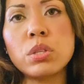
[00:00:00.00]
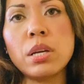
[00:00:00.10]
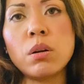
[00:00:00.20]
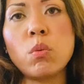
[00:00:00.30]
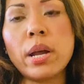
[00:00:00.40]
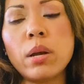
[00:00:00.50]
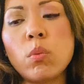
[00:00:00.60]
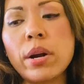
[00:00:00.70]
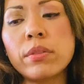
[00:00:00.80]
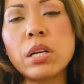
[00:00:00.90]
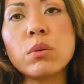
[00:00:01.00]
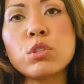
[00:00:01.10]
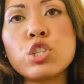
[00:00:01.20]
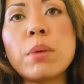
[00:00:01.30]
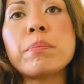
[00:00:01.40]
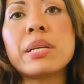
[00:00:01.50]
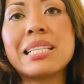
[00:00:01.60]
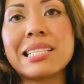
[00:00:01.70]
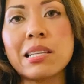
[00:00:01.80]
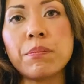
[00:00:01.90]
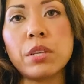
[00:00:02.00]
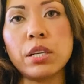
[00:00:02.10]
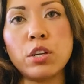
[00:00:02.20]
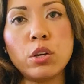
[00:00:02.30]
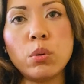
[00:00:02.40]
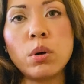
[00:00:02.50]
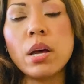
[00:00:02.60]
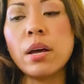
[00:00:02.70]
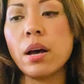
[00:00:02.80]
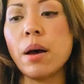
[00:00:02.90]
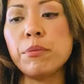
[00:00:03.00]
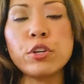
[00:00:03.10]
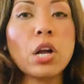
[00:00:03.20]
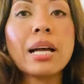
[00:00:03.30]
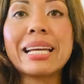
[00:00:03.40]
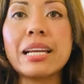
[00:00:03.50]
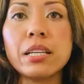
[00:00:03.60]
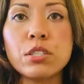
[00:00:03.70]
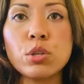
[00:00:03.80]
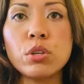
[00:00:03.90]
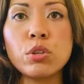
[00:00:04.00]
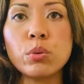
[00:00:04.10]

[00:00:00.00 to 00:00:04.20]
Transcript: in a way where they don't jump into something new. They're not getting into a new